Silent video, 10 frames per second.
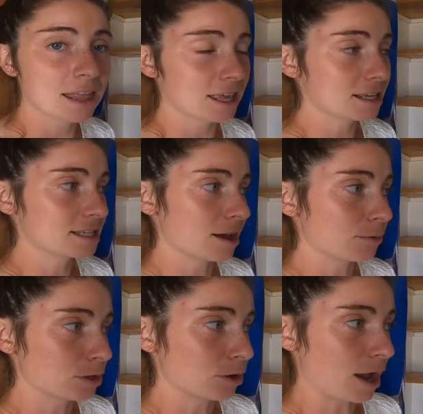Things that
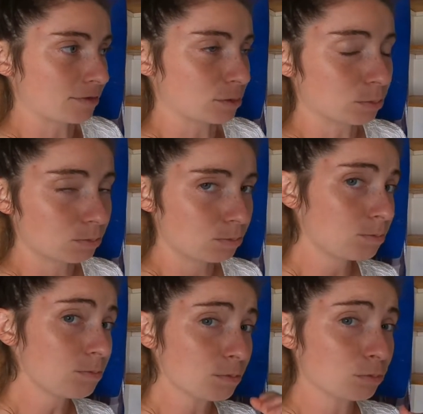we don't have to
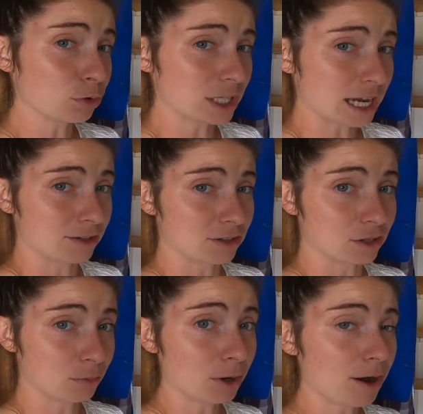pull down
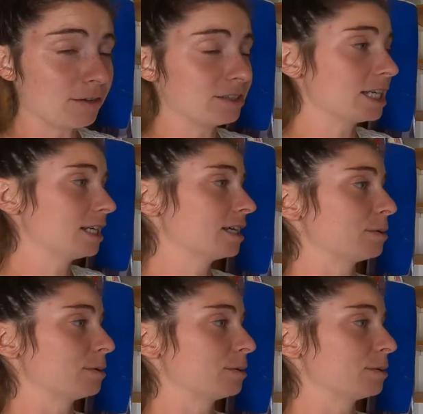super often.